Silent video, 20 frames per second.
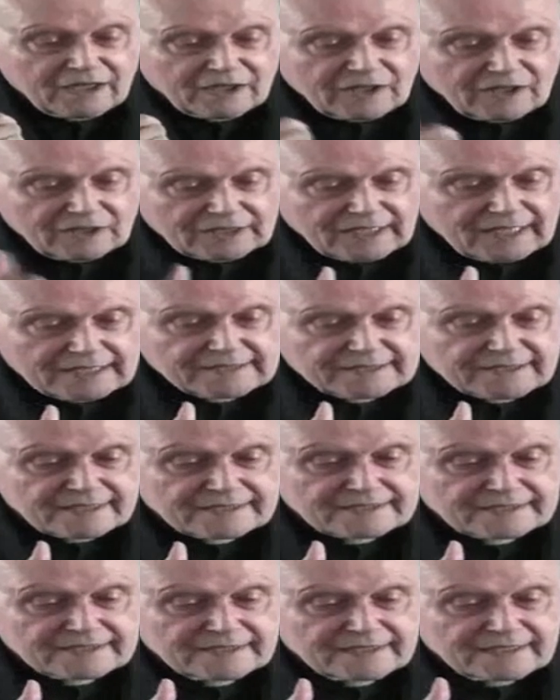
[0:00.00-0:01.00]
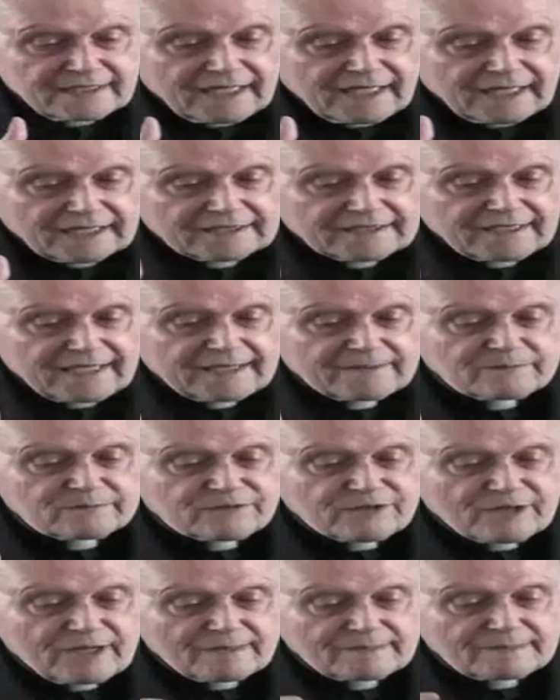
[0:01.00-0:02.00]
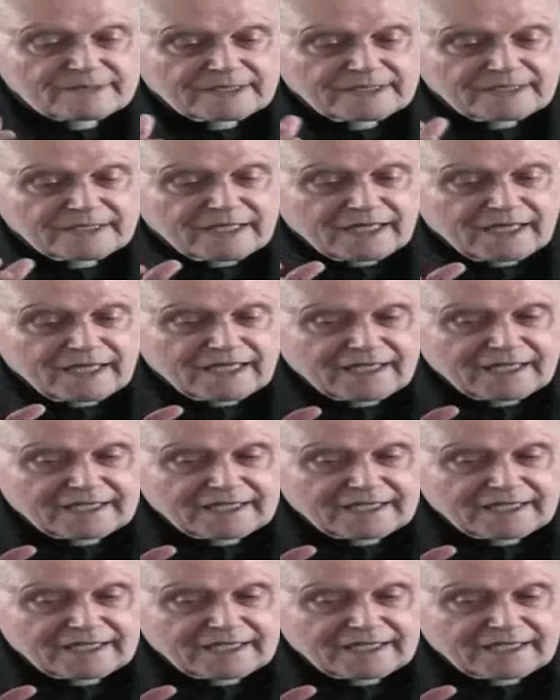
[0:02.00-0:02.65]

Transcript: about that time. So